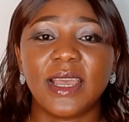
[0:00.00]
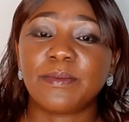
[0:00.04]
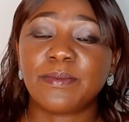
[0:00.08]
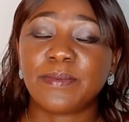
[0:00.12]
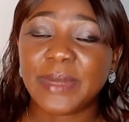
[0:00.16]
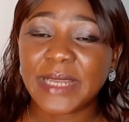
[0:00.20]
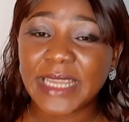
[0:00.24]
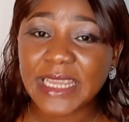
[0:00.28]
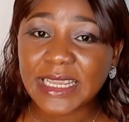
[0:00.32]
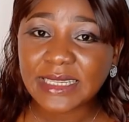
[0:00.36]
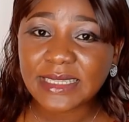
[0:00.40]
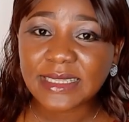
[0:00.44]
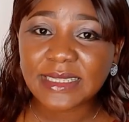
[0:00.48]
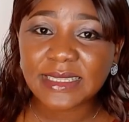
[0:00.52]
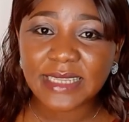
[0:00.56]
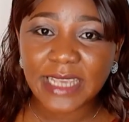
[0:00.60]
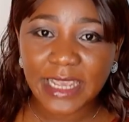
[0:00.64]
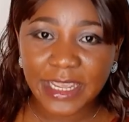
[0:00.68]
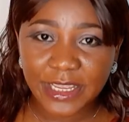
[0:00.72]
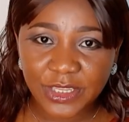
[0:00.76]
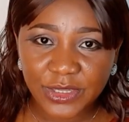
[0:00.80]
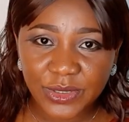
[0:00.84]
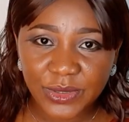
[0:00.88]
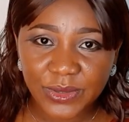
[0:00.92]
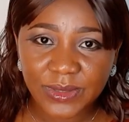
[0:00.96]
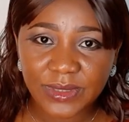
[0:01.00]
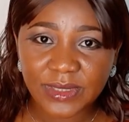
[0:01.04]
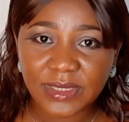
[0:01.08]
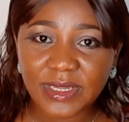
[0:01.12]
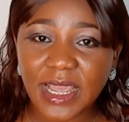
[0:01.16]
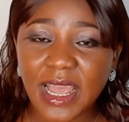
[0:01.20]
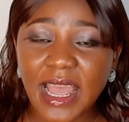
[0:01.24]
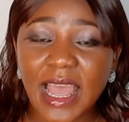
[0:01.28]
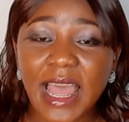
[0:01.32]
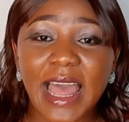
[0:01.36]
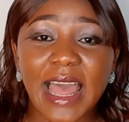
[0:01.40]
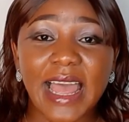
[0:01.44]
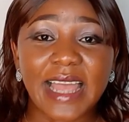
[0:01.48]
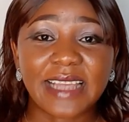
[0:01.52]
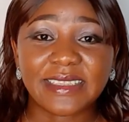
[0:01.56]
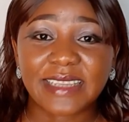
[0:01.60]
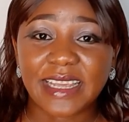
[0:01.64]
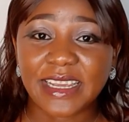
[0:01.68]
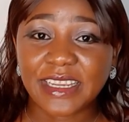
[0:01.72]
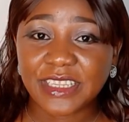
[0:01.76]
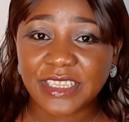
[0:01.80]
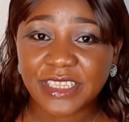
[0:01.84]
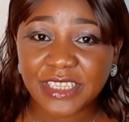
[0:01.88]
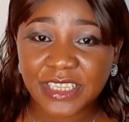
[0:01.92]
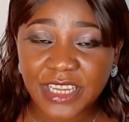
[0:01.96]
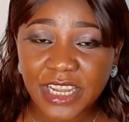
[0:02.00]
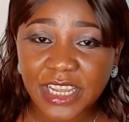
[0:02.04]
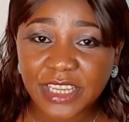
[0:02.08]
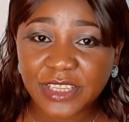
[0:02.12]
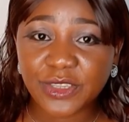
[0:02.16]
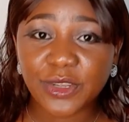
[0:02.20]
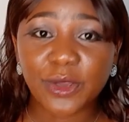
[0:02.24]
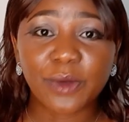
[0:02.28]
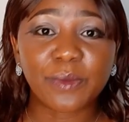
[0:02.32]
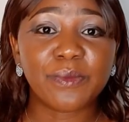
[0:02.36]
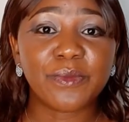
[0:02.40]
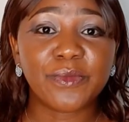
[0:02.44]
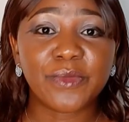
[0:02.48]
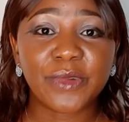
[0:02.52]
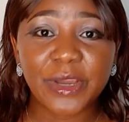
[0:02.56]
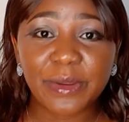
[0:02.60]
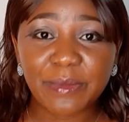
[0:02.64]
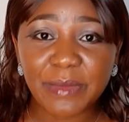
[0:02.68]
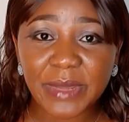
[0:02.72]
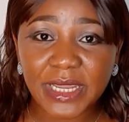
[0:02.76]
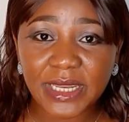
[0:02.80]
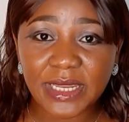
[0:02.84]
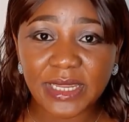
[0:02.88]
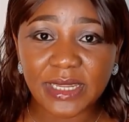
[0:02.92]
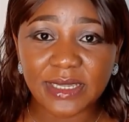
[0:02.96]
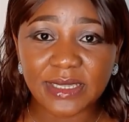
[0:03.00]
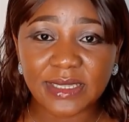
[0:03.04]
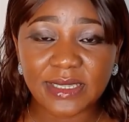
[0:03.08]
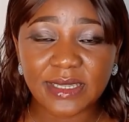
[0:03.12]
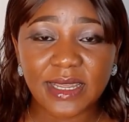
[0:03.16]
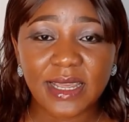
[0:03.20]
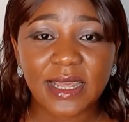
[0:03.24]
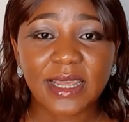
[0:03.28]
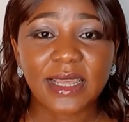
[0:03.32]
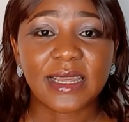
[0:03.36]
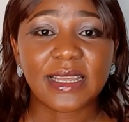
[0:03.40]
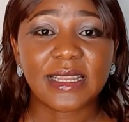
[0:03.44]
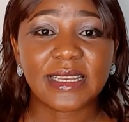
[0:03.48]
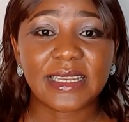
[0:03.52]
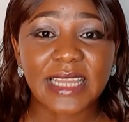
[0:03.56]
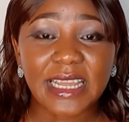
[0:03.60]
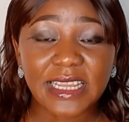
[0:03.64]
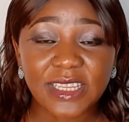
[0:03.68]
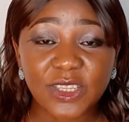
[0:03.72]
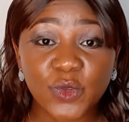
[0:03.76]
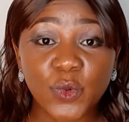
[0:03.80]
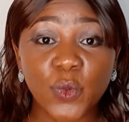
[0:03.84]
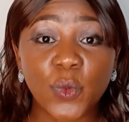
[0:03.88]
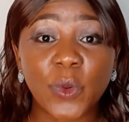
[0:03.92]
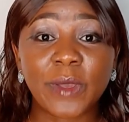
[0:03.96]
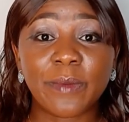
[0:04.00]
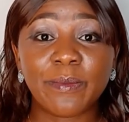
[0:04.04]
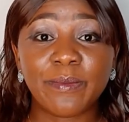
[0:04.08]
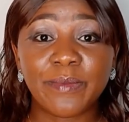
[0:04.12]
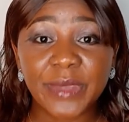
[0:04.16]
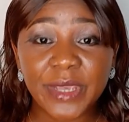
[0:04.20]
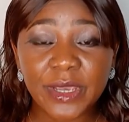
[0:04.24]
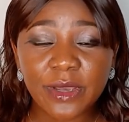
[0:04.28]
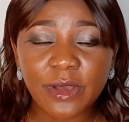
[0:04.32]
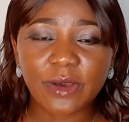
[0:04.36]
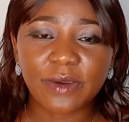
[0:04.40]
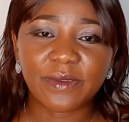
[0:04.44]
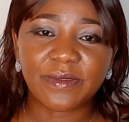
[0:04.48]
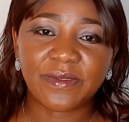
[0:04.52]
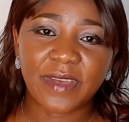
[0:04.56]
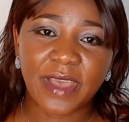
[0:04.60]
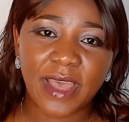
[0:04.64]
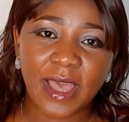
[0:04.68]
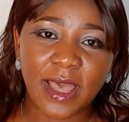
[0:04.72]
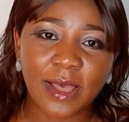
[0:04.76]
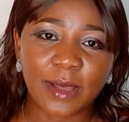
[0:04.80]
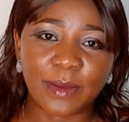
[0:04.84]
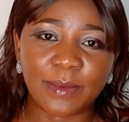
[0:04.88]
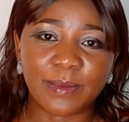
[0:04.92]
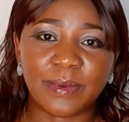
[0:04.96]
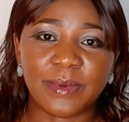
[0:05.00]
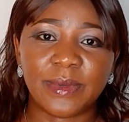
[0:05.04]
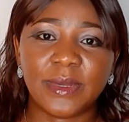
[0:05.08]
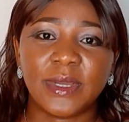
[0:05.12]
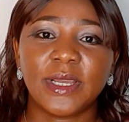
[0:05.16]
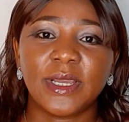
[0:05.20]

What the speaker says: please stay tuned as I share some remedies that will be of help